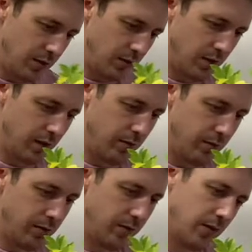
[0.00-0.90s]
the
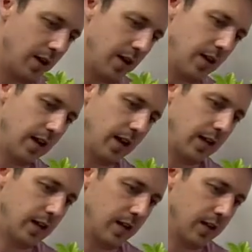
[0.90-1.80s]
roots kind of like
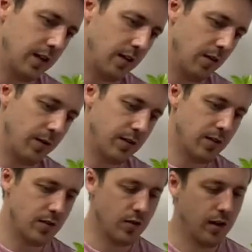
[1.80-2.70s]
grow into the
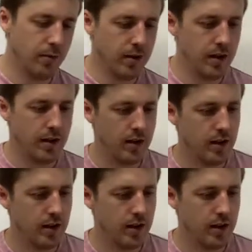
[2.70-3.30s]
soil a bit,